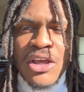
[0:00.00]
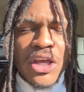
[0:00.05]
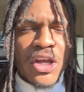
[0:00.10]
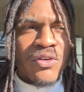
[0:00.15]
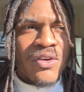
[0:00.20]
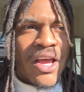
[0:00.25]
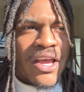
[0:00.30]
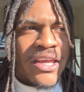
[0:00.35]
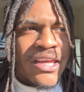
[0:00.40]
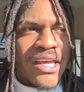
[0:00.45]
you're
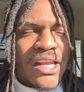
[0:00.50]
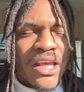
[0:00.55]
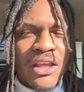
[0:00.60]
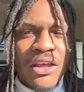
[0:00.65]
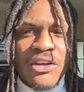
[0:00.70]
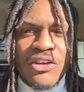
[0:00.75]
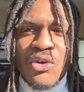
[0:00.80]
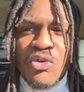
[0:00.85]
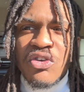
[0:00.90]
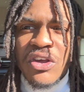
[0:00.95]
not
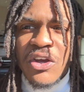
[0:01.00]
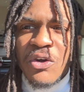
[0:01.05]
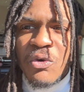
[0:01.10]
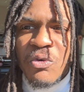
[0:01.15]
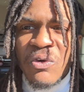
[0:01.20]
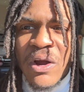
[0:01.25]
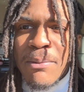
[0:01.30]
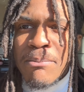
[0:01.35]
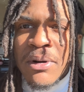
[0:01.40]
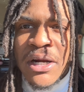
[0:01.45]
using your
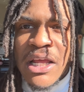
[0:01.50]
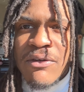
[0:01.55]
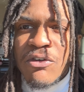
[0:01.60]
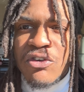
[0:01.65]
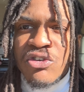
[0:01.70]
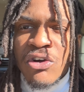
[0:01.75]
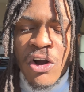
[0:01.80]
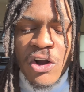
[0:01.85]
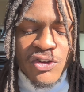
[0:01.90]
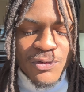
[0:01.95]
rent money for
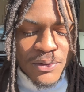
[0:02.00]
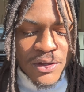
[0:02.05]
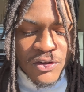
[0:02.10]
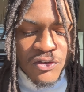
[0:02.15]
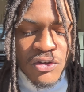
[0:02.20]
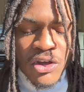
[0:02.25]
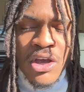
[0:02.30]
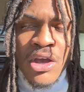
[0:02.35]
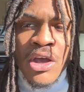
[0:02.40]
charts, because